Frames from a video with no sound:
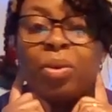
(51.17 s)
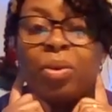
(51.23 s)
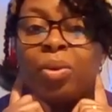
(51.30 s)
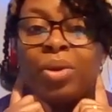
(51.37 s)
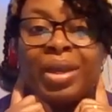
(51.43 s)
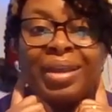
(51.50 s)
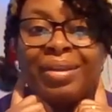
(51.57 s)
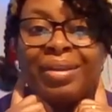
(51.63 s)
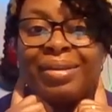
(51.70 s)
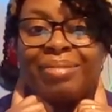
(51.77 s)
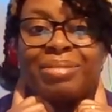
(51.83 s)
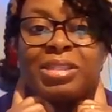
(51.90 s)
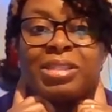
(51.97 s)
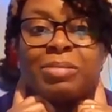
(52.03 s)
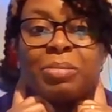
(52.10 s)
We will hear
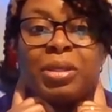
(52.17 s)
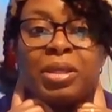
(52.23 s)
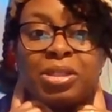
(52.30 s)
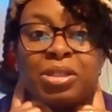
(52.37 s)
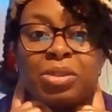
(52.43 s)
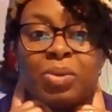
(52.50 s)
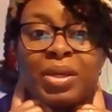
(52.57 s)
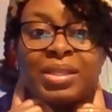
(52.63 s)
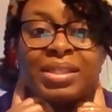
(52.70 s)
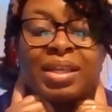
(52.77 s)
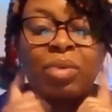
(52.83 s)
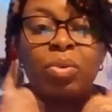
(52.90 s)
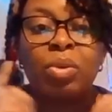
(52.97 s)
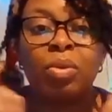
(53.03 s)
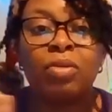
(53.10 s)
Him speaking to us,
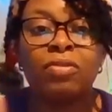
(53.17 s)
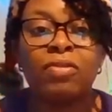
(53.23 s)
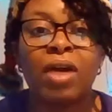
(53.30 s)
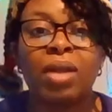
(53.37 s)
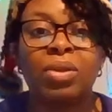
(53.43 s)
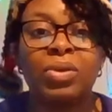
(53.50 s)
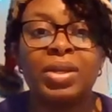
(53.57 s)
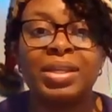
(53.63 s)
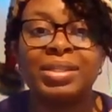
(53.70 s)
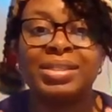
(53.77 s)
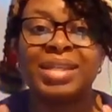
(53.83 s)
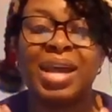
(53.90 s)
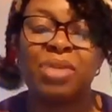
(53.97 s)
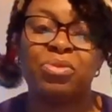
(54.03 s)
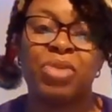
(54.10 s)
and we will follow His
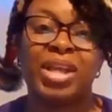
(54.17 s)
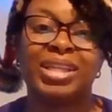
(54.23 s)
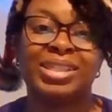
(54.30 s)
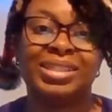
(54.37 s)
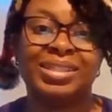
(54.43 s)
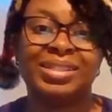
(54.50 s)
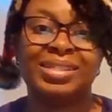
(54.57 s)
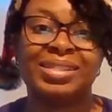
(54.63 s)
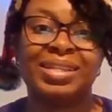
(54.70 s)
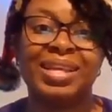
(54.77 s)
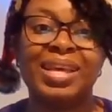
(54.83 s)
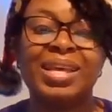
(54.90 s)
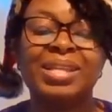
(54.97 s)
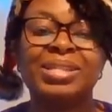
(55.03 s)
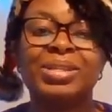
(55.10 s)
directions.
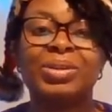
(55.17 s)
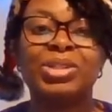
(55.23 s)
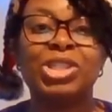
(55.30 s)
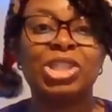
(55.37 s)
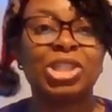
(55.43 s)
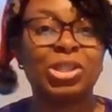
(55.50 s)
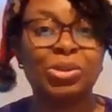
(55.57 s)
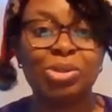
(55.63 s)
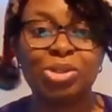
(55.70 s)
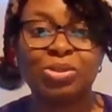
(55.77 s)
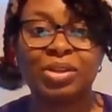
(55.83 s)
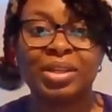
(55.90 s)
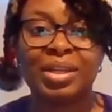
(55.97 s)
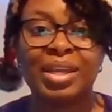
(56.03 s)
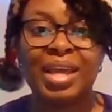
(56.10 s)
So,
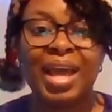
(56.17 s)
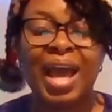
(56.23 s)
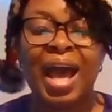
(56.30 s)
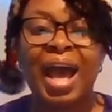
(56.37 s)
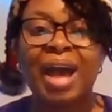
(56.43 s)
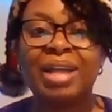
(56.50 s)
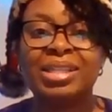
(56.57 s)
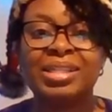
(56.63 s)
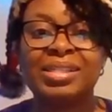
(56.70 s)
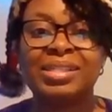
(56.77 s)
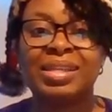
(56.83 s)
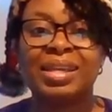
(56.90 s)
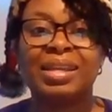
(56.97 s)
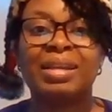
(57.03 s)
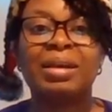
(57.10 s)
children, I just
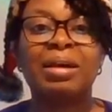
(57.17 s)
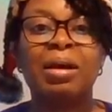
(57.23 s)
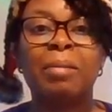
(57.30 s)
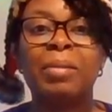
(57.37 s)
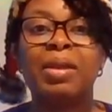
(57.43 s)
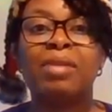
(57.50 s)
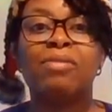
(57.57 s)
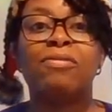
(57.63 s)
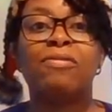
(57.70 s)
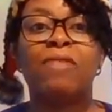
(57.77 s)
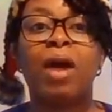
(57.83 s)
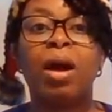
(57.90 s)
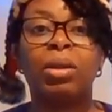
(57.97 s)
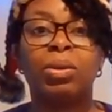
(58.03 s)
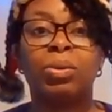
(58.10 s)
say, come and
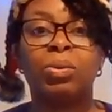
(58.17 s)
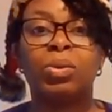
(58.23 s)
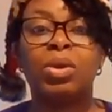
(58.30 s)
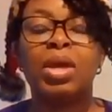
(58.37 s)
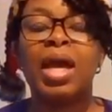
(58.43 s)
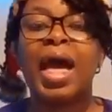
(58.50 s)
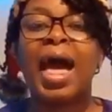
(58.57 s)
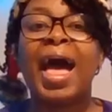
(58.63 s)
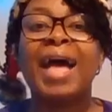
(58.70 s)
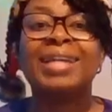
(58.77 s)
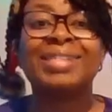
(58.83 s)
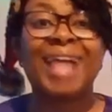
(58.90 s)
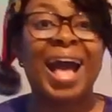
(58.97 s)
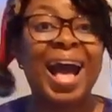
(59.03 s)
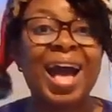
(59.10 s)
follow
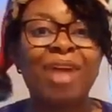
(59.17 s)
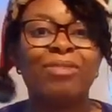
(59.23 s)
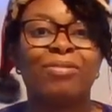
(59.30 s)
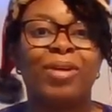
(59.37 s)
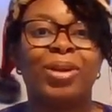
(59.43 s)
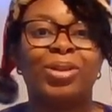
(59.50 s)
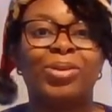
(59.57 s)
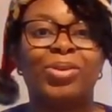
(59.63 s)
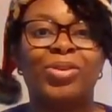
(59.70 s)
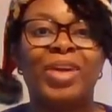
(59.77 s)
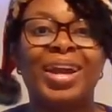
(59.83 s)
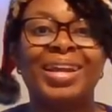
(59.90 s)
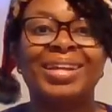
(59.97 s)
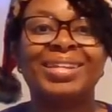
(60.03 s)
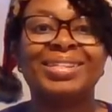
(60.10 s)
as I follow
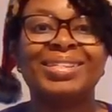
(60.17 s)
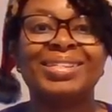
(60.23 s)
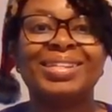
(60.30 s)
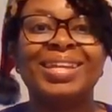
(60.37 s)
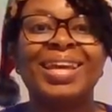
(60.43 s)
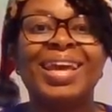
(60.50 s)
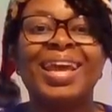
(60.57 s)
Christ.